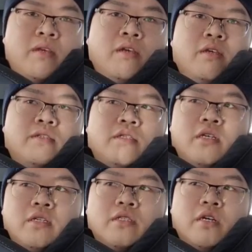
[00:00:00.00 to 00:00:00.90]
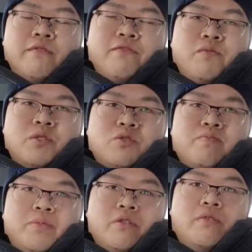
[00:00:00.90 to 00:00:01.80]
Say it's like if you want to
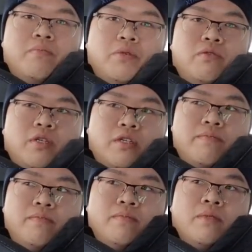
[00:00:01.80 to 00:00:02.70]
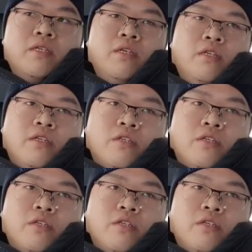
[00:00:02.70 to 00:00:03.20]
build a building, you